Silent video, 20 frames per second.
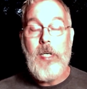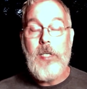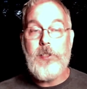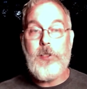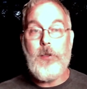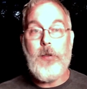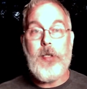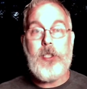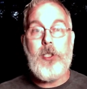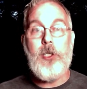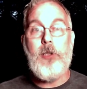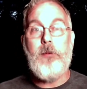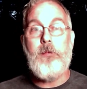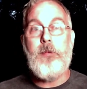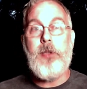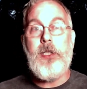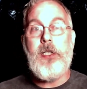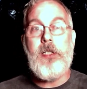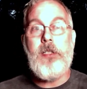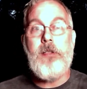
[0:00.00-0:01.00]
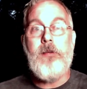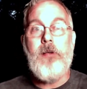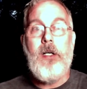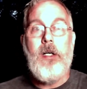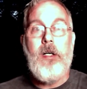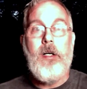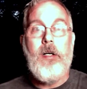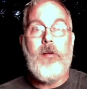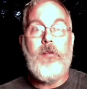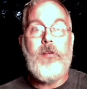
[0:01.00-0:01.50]
So it could be
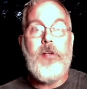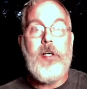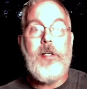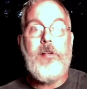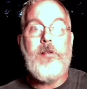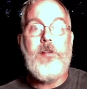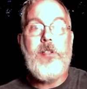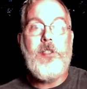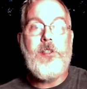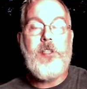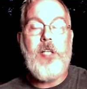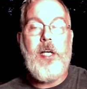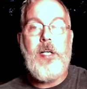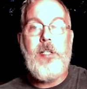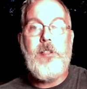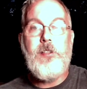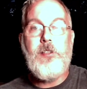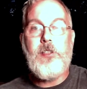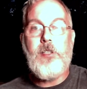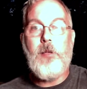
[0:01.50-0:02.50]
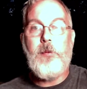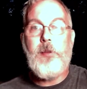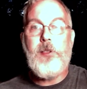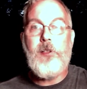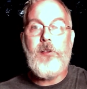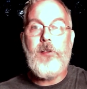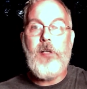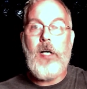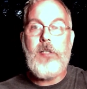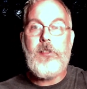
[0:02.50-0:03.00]
that these ages, I mean,
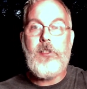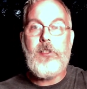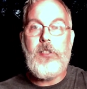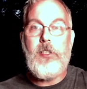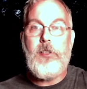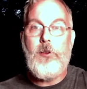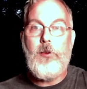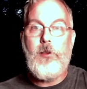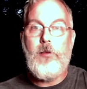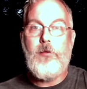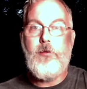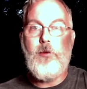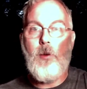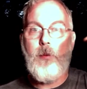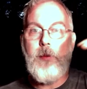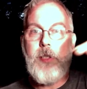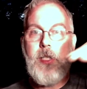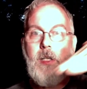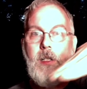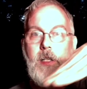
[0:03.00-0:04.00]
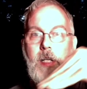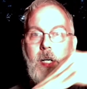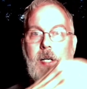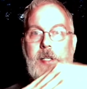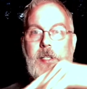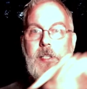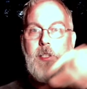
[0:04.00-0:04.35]
they're not just a uniform decline.